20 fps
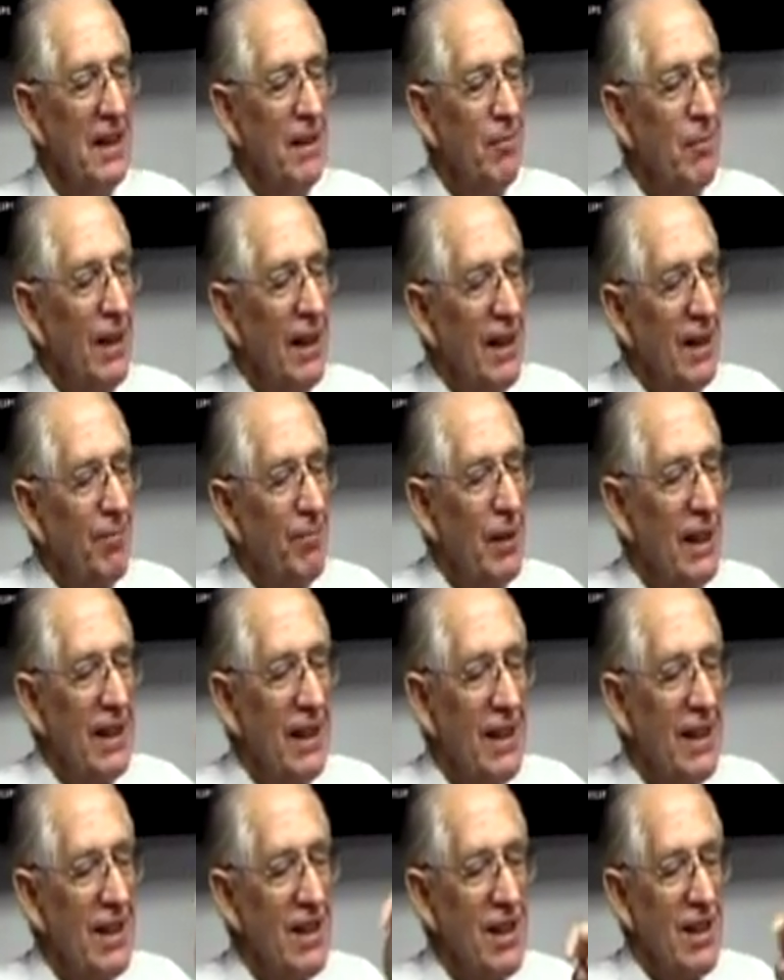But
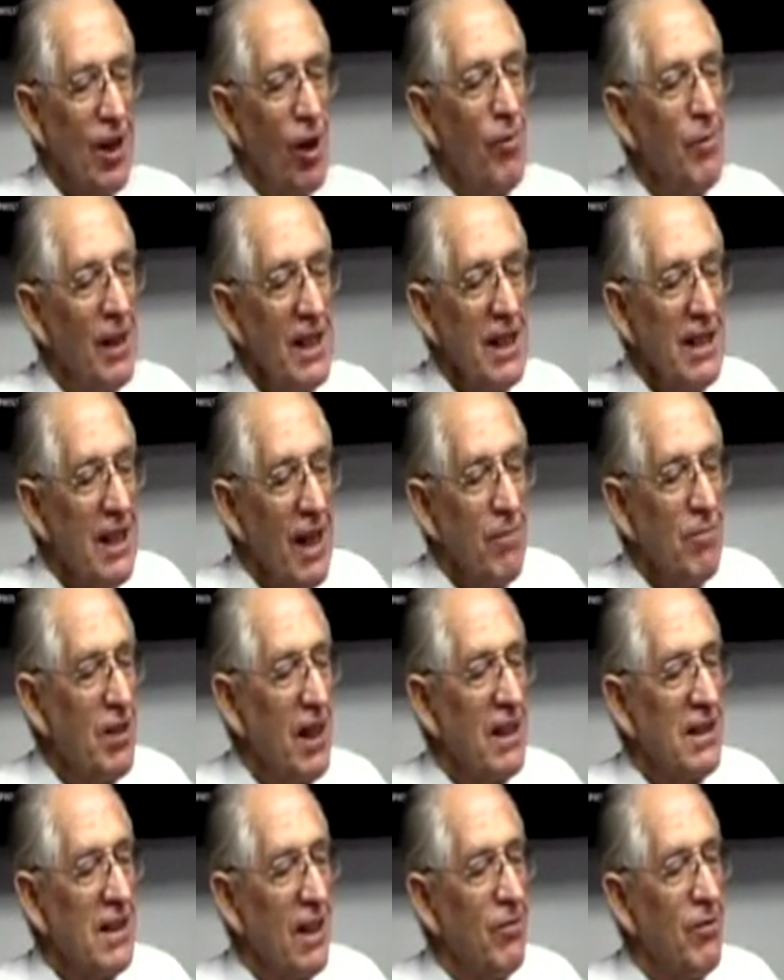there's so many
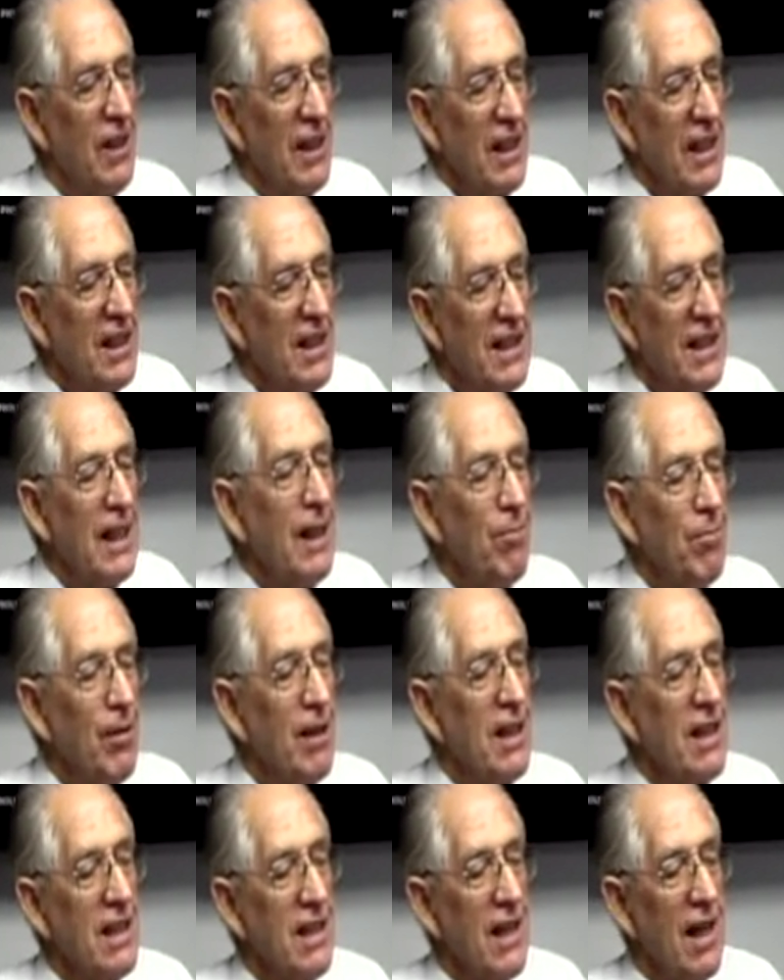subjects I want to
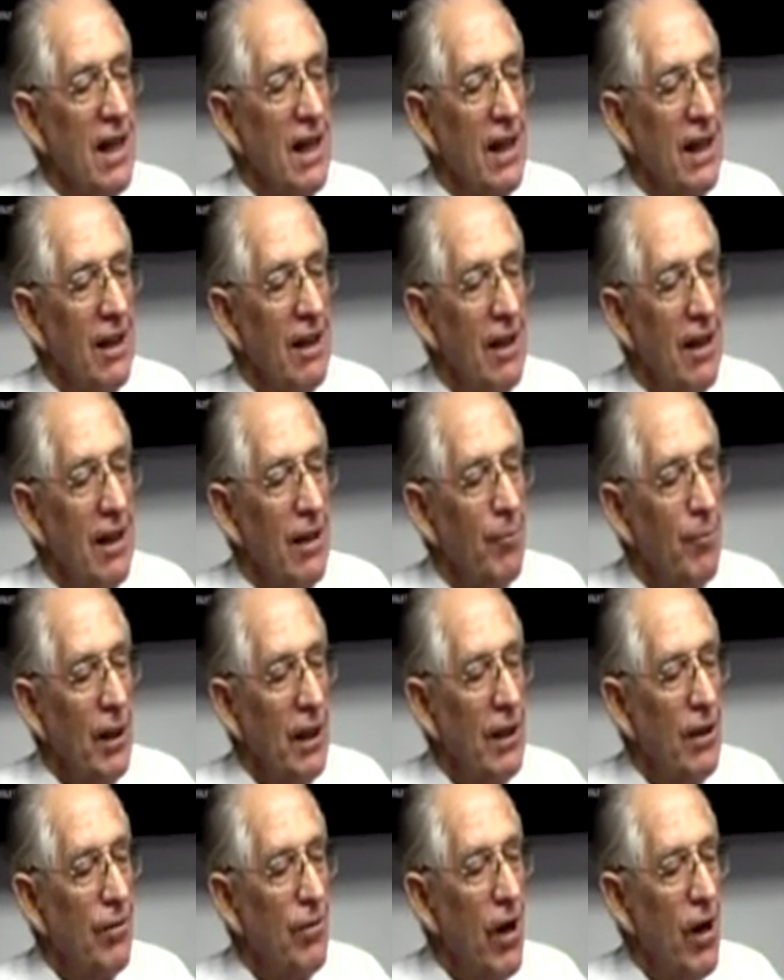deeply study.
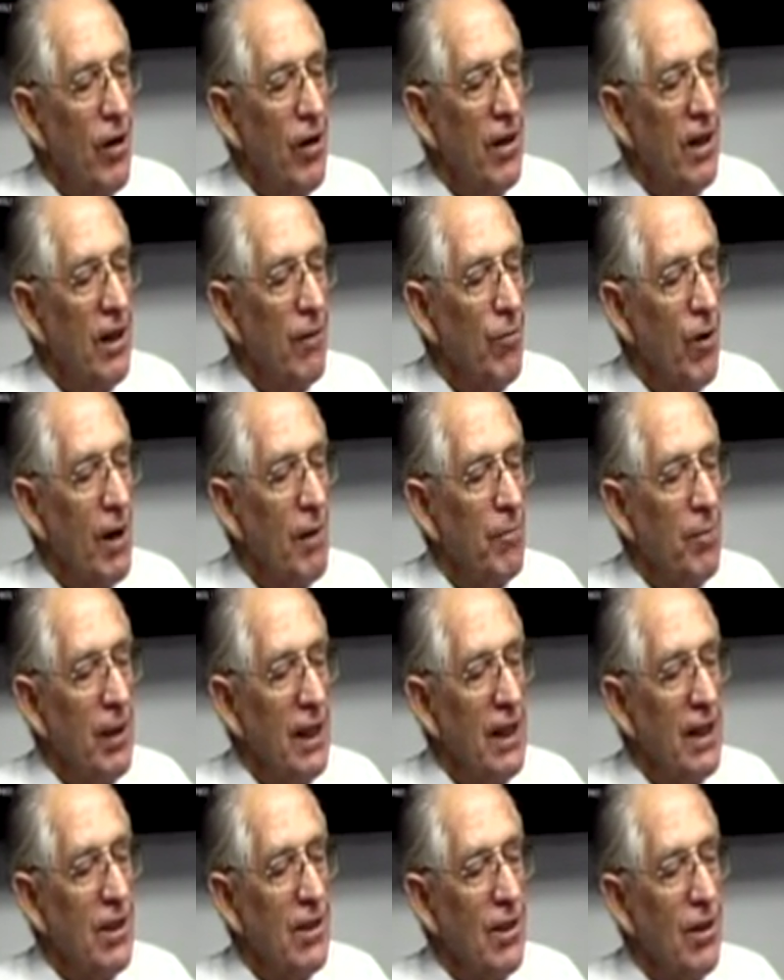Peter wrote in 1
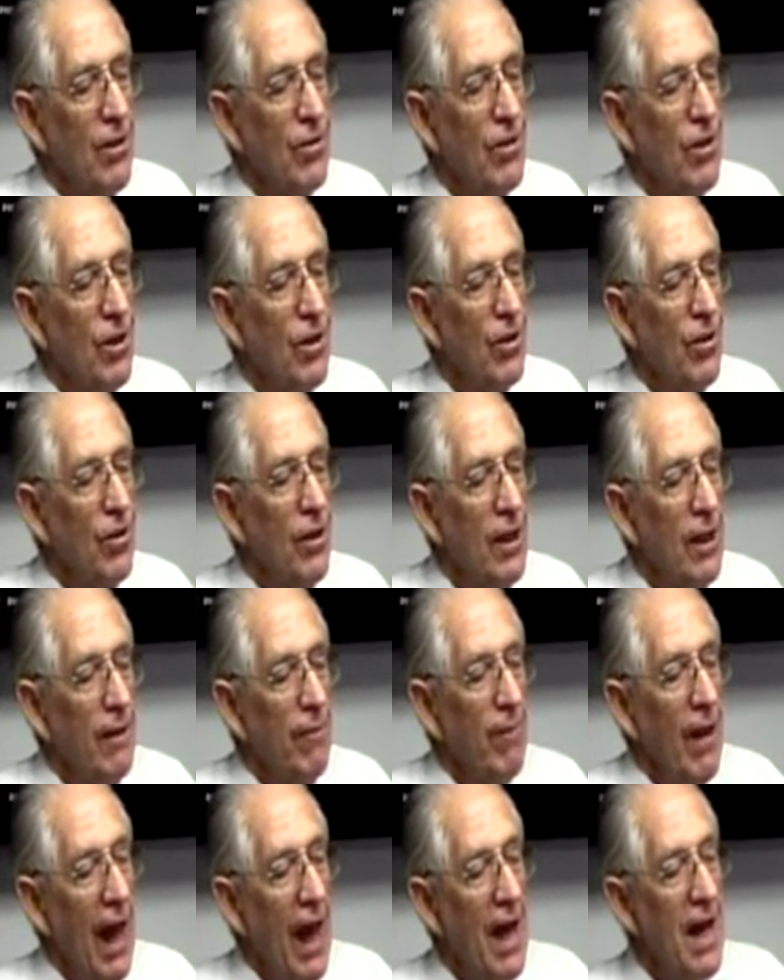Peter 2:2,
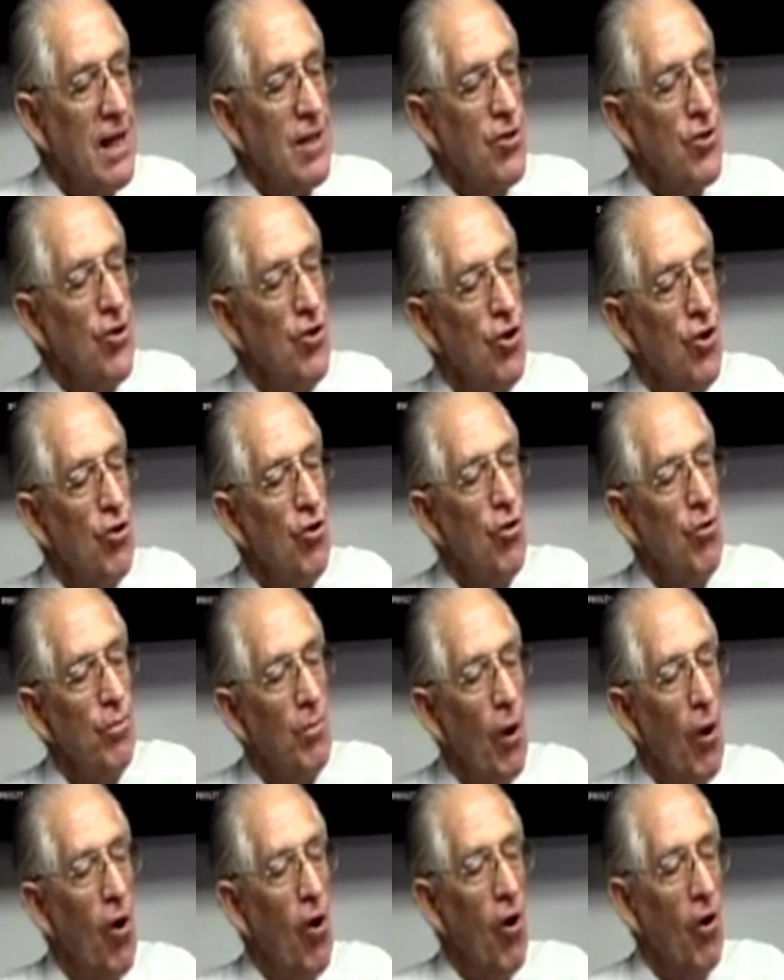as
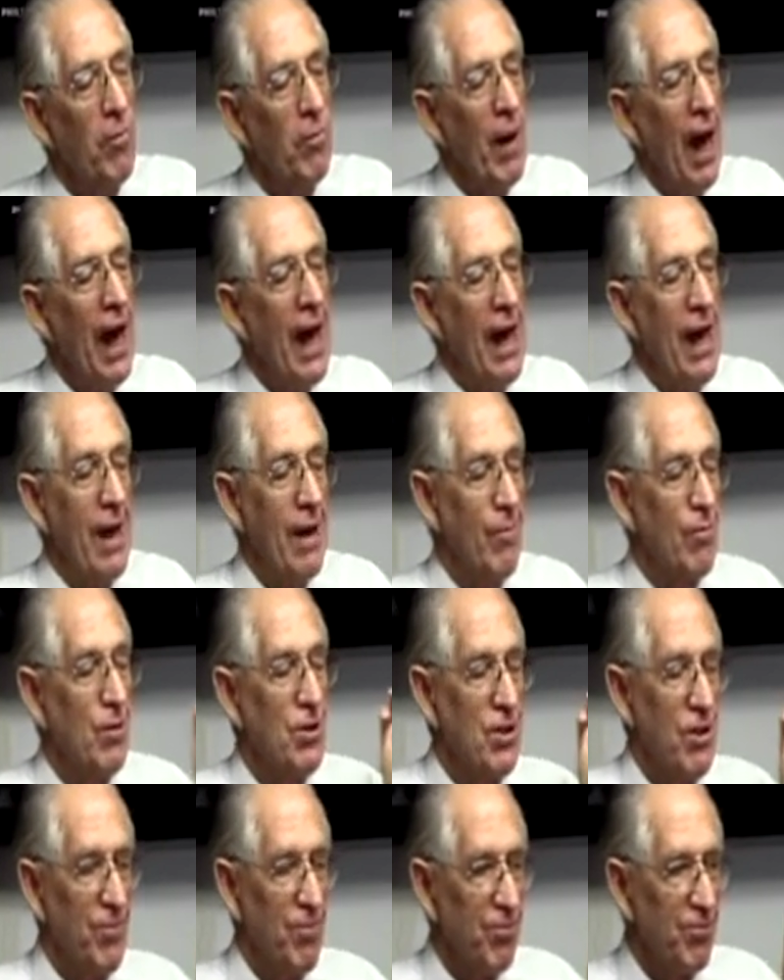newborn
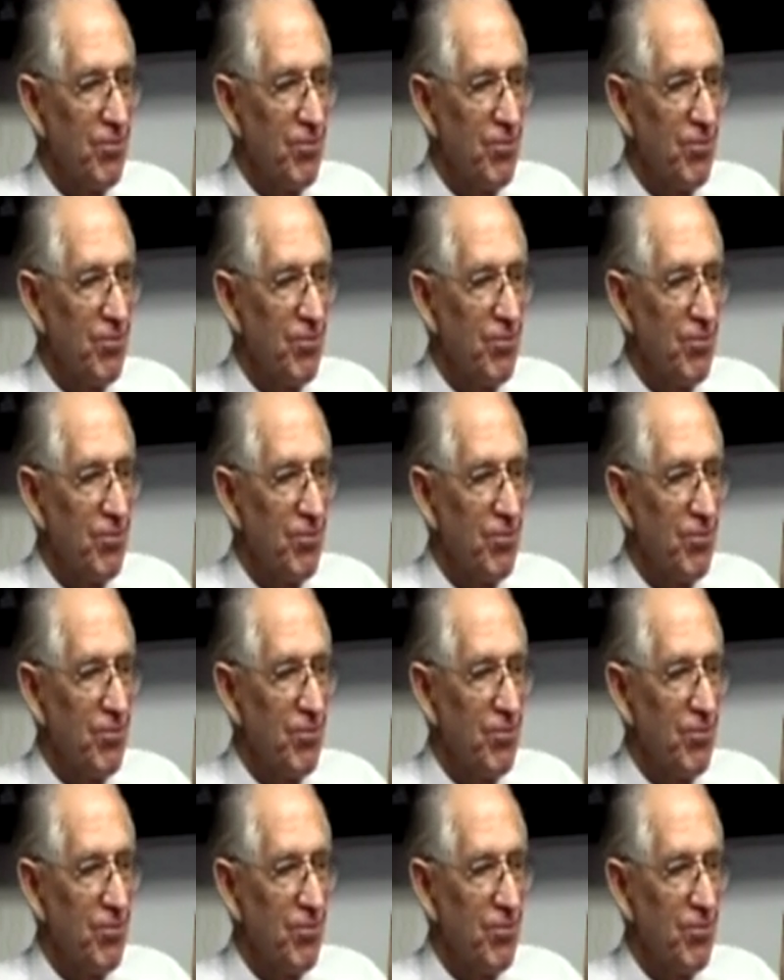babes.